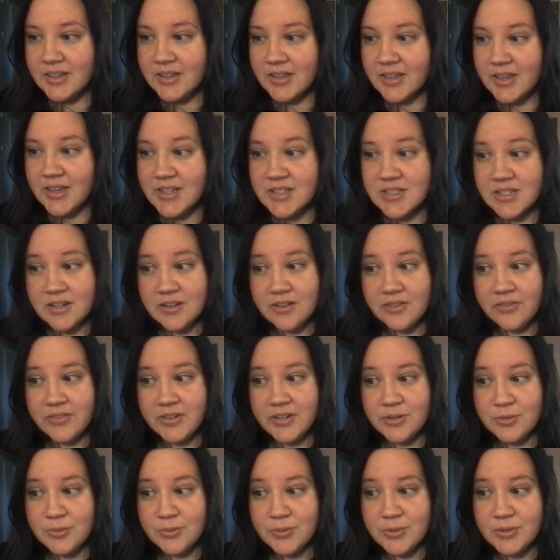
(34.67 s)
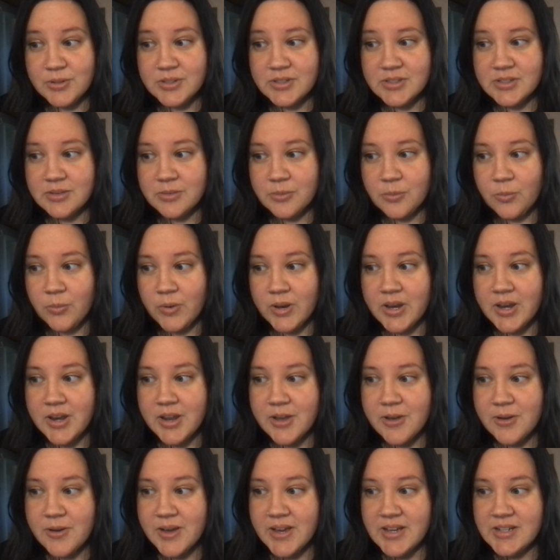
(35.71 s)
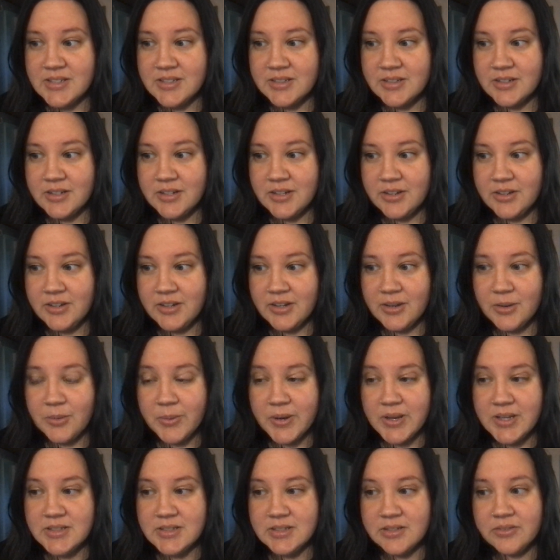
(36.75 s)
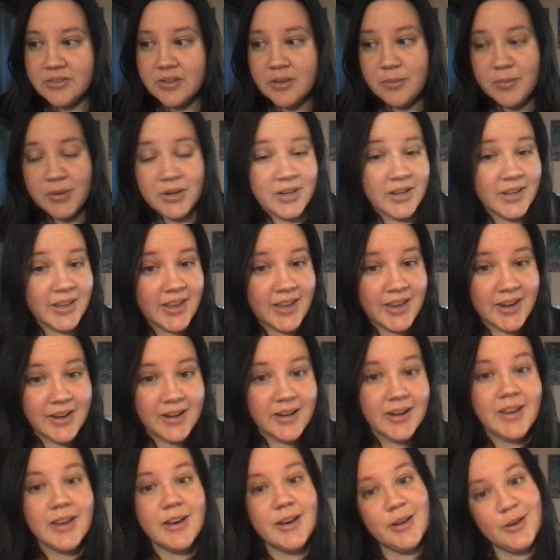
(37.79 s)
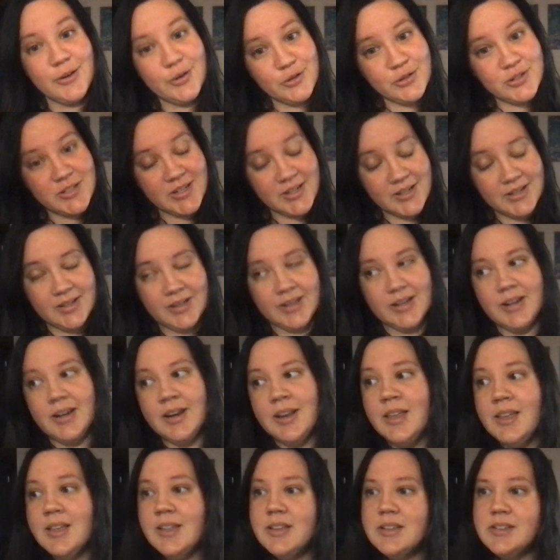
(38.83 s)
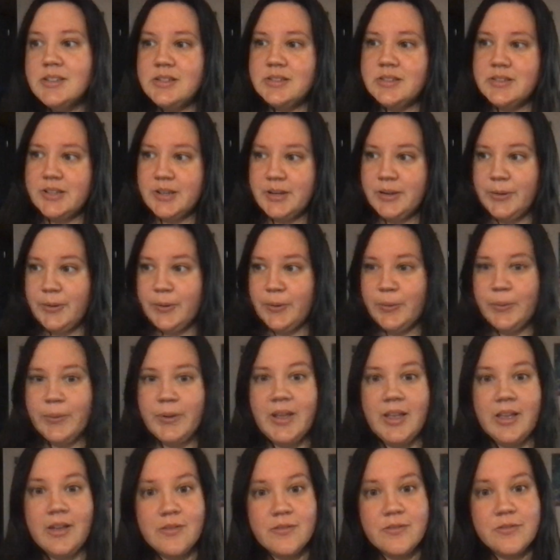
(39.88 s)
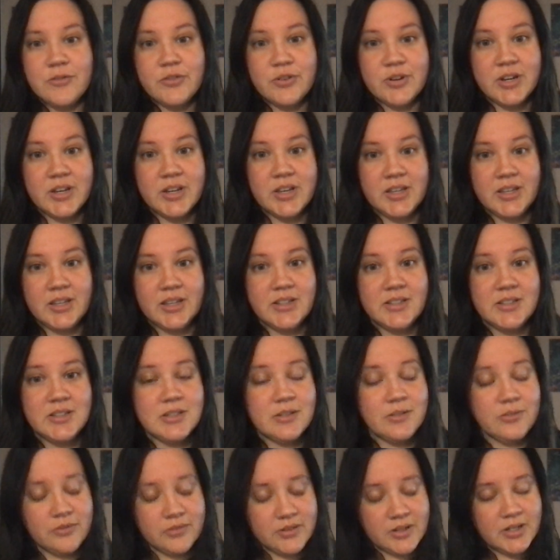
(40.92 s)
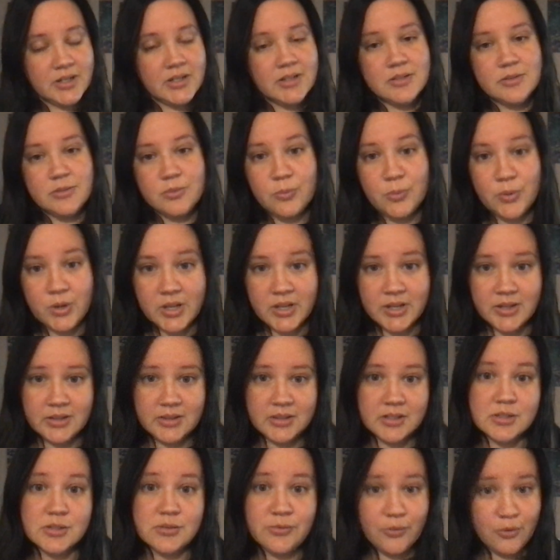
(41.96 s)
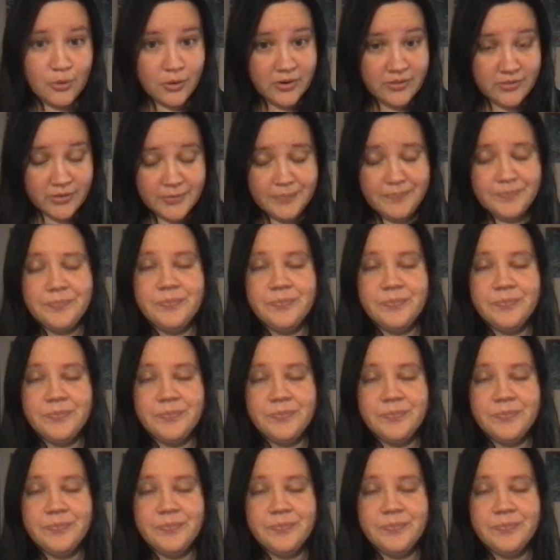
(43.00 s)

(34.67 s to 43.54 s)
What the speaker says: Each individual's window has their unique ways of communicating and understanding. So every different one, there's 4 of them.